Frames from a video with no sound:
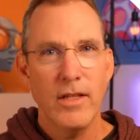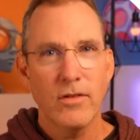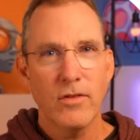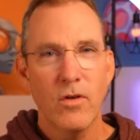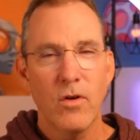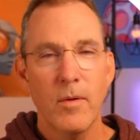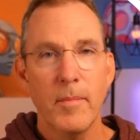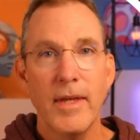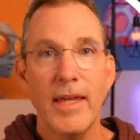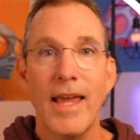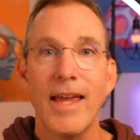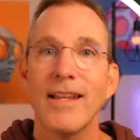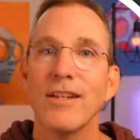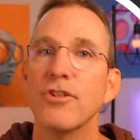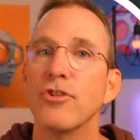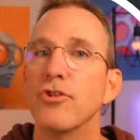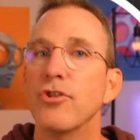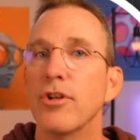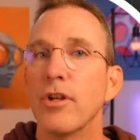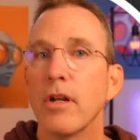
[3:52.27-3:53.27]
brainstorming
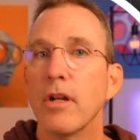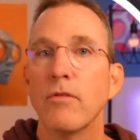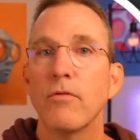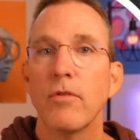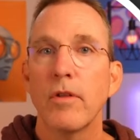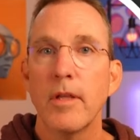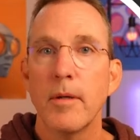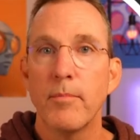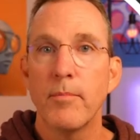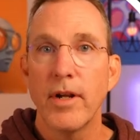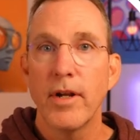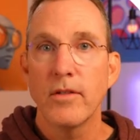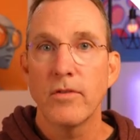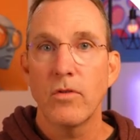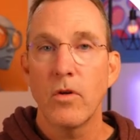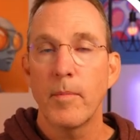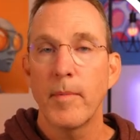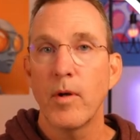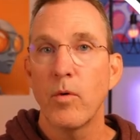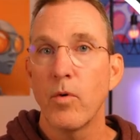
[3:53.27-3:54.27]
and generally
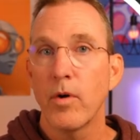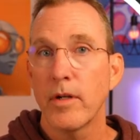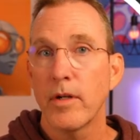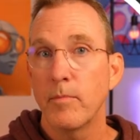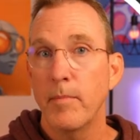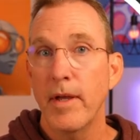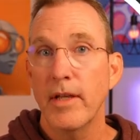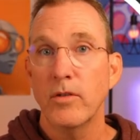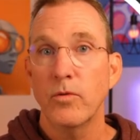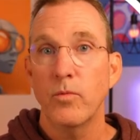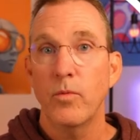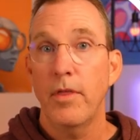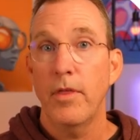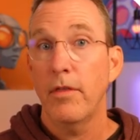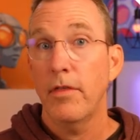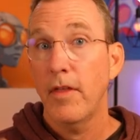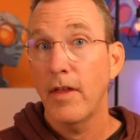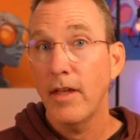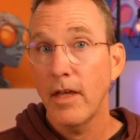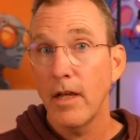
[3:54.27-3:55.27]
brainstorming works best with
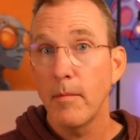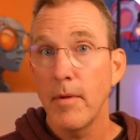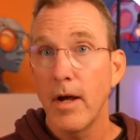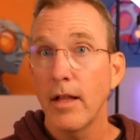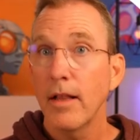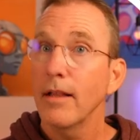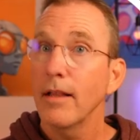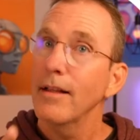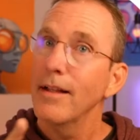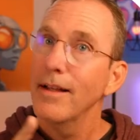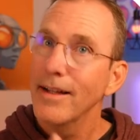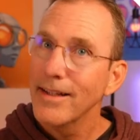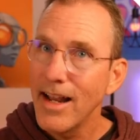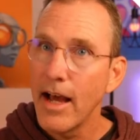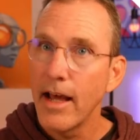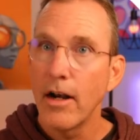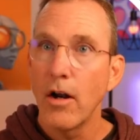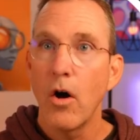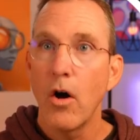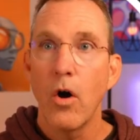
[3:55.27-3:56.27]
the thinking model
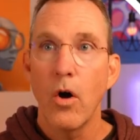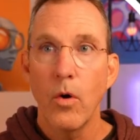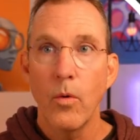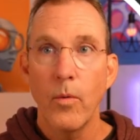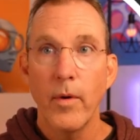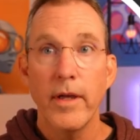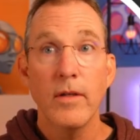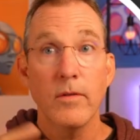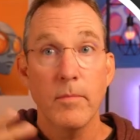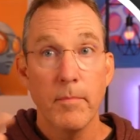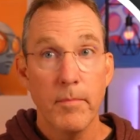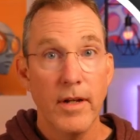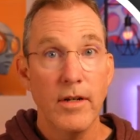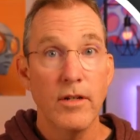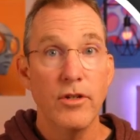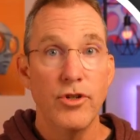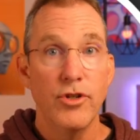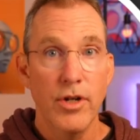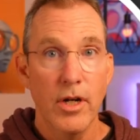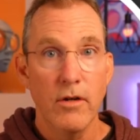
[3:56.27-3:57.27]
not always,
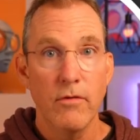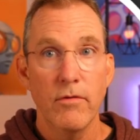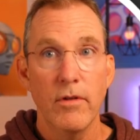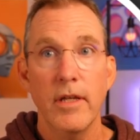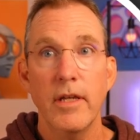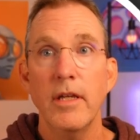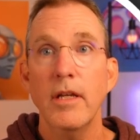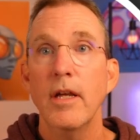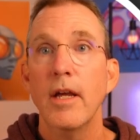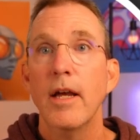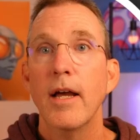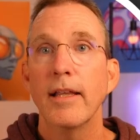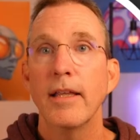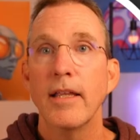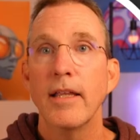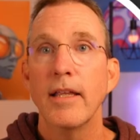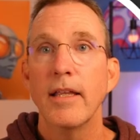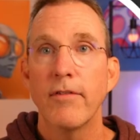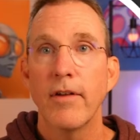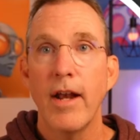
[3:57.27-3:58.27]
but generally. I'll
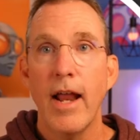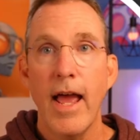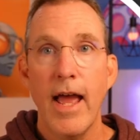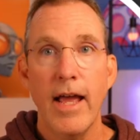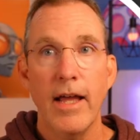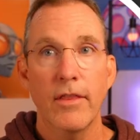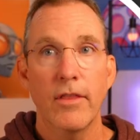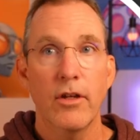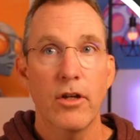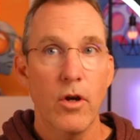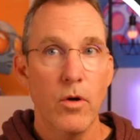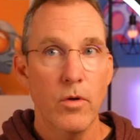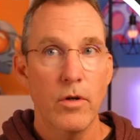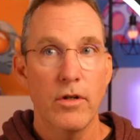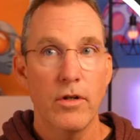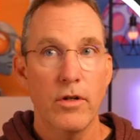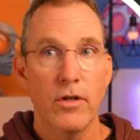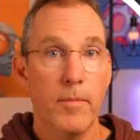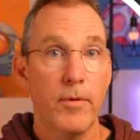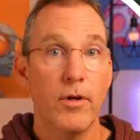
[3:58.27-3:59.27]
even add the code
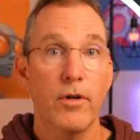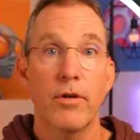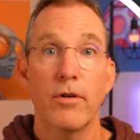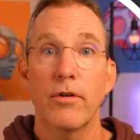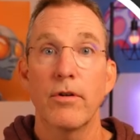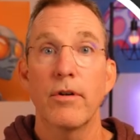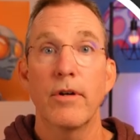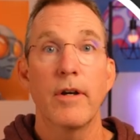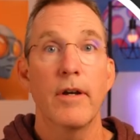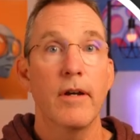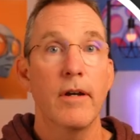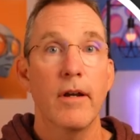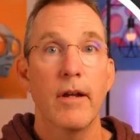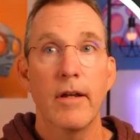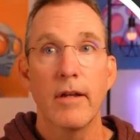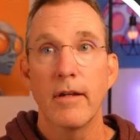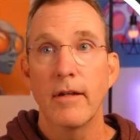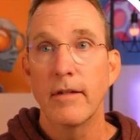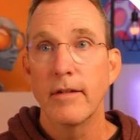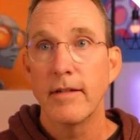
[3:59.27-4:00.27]
interpreter and
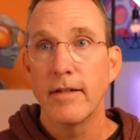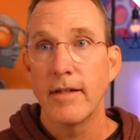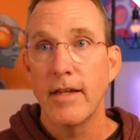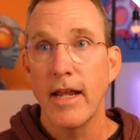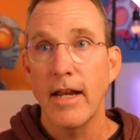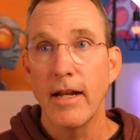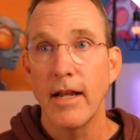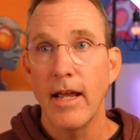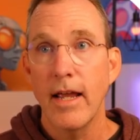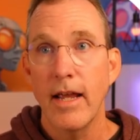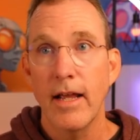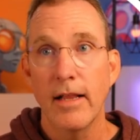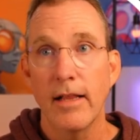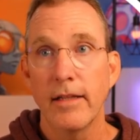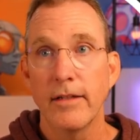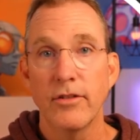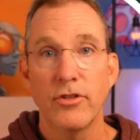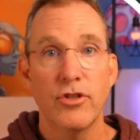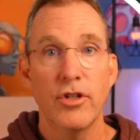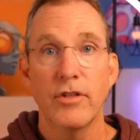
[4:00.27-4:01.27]
uh, data
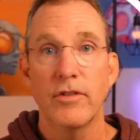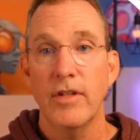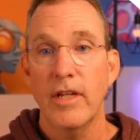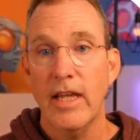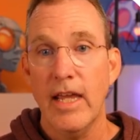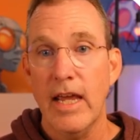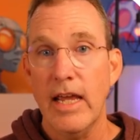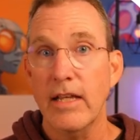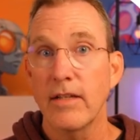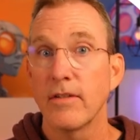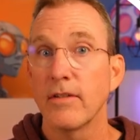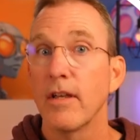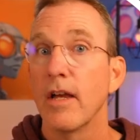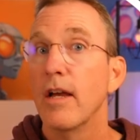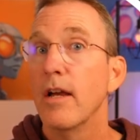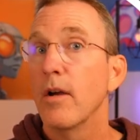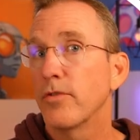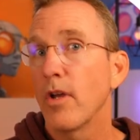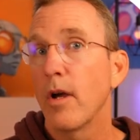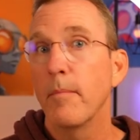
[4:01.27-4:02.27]
analyst just in case
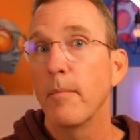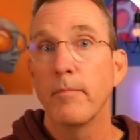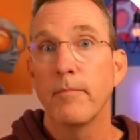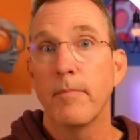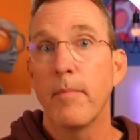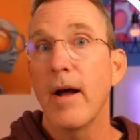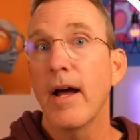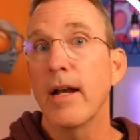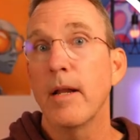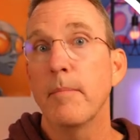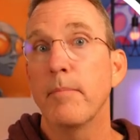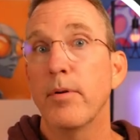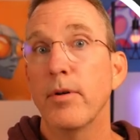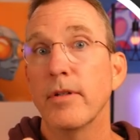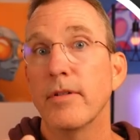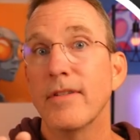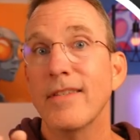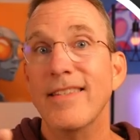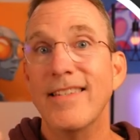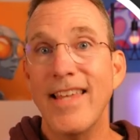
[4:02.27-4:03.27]
somebody
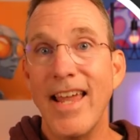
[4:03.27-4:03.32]
puts